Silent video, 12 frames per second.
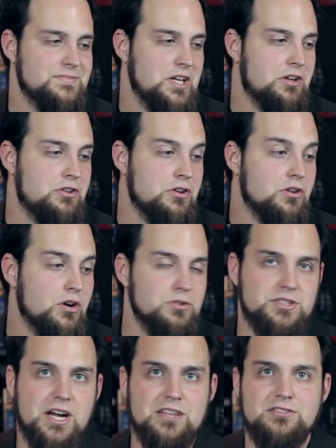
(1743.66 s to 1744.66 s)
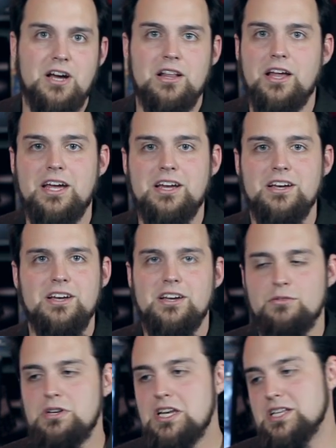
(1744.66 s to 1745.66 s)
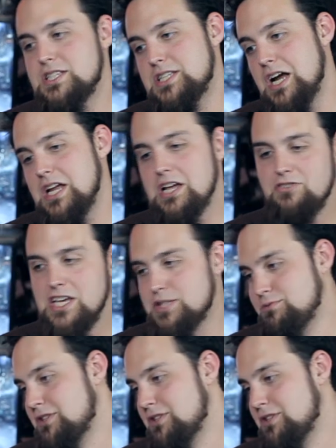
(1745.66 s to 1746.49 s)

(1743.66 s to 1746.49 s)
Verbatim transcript: Yeah, neuroscience. Not like we did a study and these